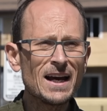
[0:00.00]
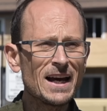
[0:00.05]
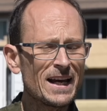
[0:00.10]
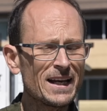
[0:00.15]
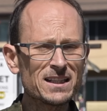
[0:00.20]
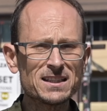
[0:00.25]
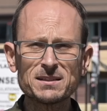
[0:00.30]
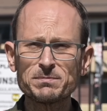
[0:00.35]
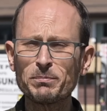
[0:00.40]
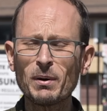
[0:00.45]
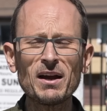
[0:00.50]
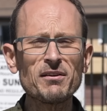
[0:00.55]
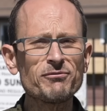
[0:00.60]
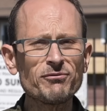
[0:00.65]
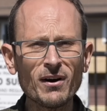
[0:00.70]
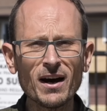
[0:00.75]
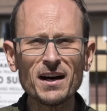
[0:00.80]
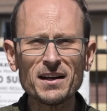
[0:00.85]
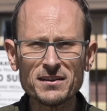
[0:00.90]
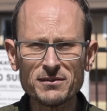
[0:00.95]
It's by
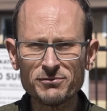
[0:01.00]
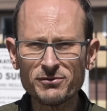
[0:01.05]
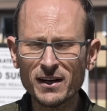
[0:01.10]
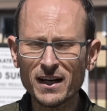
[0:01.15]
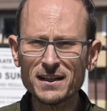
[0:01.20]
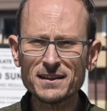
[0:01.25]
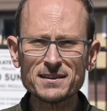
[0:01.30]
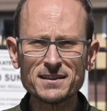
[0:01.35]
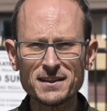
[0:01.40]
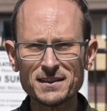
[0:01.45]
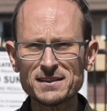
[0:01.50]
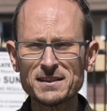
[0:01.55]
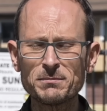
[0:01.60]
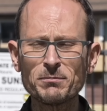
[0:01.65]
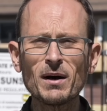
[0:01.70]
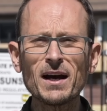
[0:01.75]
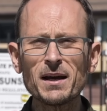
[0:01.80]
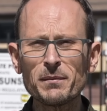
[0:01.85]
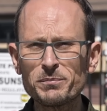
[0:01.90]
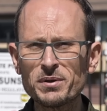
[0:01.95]
far the fastest, in
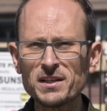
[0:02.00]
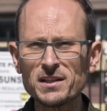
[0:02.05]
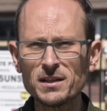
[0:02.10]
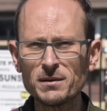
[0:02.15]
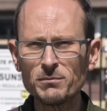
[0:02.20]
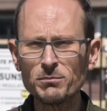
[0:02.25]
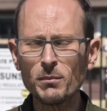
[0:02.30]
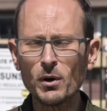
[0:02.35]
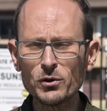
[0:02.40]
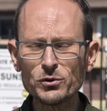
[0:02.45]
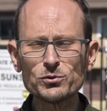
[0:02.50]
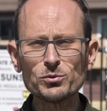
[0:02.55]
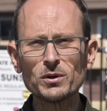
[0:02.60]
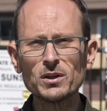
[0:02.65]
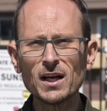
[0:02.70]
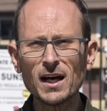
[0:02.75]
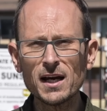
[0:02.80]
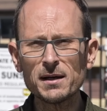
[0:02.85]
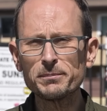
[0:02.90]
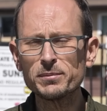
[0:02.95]
my opinion, most
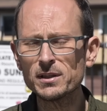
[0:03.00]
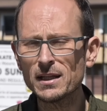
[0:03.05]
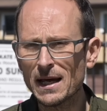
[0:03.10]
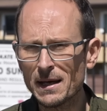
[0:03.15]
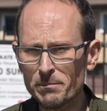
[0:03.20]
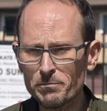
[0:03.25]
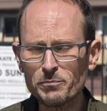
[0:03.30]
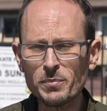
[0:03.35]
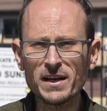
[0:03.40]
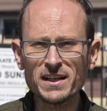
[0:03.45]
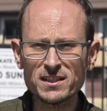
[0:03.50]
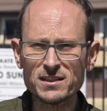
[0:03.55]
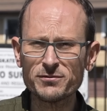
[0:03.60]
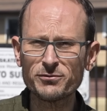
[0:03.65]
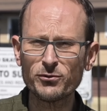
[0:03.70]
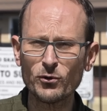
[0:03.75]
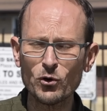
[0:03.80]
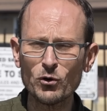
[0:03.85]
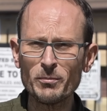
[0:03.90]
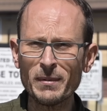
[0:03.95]
reliable and best
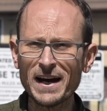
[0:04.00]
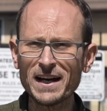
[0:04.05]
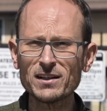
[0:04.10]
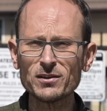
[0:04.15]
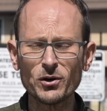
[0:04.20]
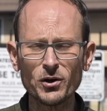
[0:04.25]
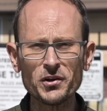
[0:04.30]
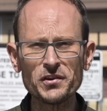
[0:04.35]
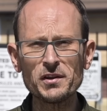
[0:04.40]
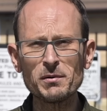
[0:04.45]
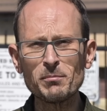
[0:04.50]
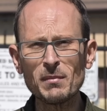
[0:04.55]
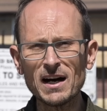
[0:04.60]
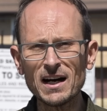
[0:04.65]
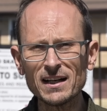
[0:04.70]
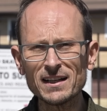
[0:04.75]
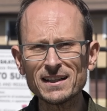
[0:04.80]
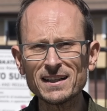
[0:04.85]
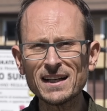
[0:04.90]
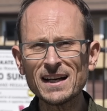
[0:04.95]
format on the
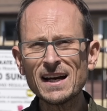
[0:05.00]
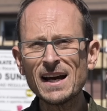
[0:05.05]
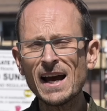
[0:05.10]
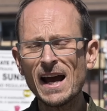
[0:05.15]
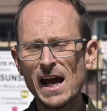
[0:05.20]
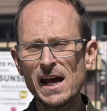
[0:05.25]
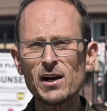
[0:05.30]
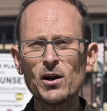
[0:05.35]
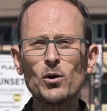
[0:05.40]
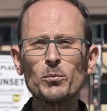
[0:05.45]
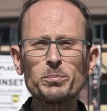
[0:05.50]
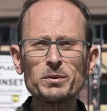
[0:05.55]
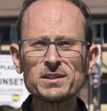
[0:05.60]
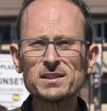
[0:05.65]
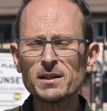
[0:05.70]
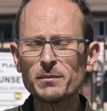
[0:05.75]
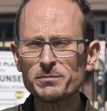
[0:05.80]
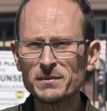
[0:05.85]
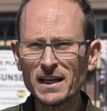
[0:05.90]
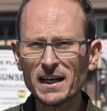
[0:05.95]
market and
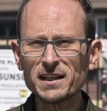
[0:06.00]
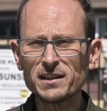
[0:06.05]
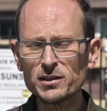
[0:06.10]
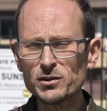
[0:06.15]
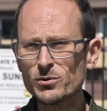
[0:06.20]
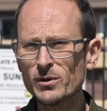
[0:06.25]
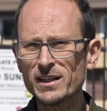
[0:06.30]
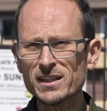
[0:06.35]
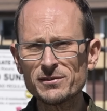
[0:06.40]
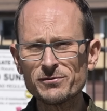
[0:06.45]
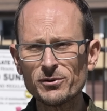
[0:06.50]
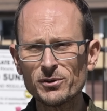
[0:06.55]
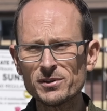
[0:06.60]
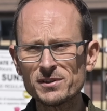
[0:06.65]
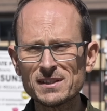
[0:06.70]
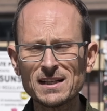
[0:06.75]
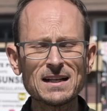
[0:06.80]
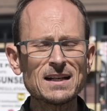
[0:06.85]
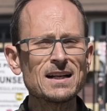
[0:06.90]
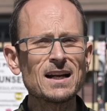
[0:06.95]
opens up data
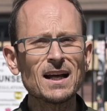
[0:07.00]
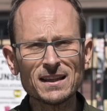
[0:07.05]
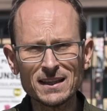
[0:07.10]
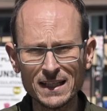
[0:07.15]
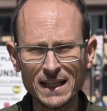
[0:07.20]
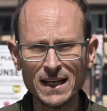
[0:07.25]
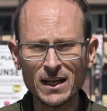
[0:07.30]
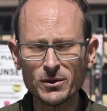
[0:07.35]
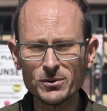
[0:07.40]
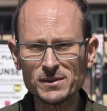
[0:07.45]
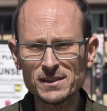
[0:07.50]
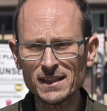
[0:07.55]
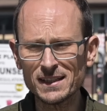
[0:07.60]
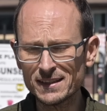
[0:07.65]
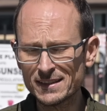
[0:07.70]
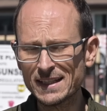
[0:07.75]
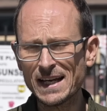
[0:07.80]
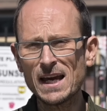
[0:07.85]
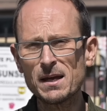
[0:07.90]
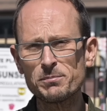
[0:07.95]
transfers that nothing else
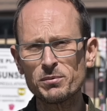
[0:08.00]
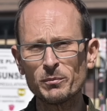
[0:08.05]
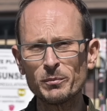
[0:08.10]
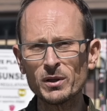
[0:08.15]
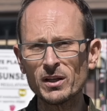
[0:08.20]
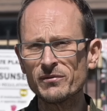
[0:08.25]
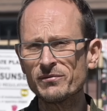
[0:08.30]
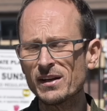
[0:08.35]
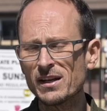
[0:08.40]
is capable of.